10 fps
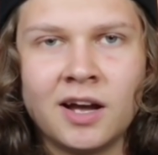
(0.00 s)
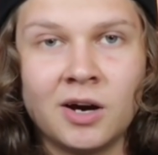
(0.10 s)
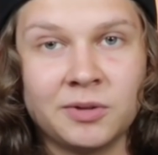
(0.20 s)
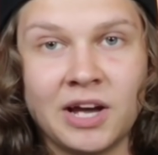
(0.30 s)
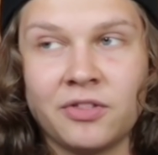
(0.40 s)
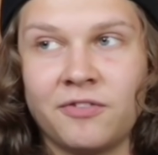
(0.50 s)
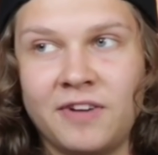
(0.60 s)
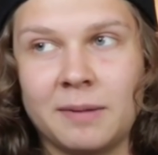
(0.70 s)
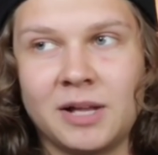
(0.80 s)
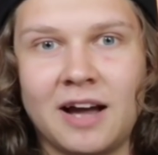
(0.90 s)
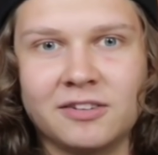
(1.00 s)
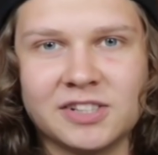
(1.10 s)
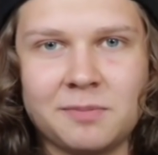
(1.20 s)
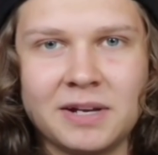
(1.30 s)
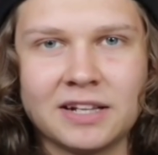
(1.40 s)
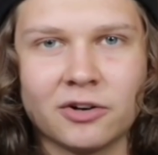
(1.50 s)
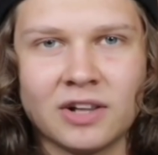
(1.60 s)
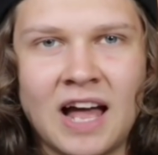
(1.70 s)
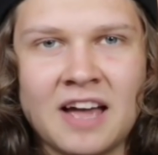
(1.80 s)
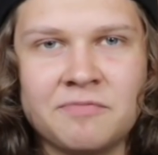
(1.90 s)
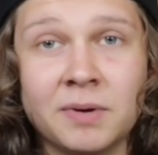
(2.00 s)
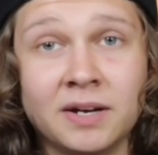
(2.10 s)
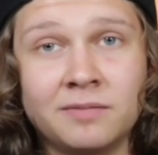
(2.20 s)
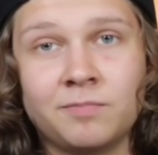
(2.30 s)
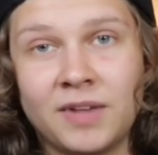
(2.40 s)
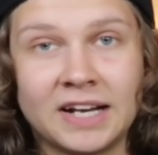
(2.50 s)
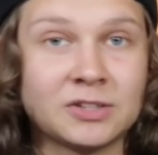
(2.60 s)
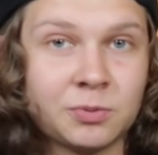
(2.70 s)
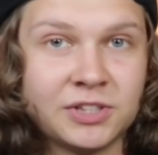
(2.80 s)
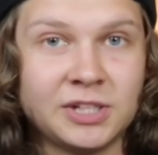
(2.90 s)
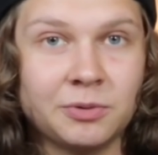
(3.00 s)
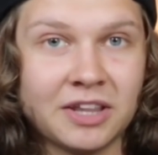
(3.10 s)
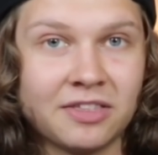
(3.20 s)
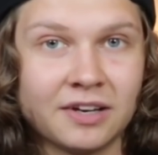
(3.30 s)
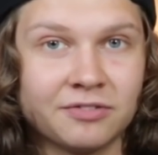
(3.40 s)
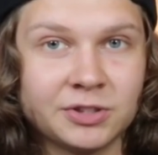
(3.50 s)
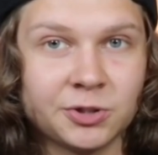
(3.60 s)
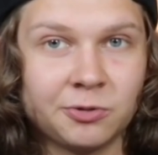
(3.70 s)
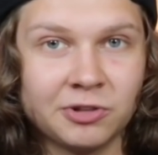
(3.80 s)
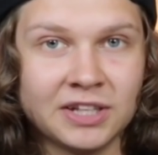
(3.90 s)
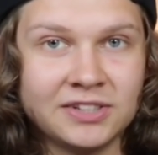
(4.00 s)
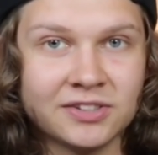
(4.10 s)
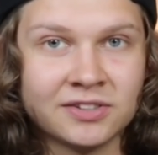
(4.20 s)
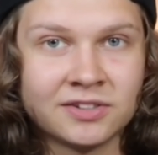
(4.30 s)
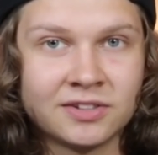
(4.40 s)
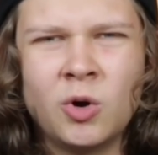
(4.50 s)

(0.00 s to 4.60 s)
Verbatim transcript: uh, without the family obviously being there live, but I guess we'll see when the thing officially releases.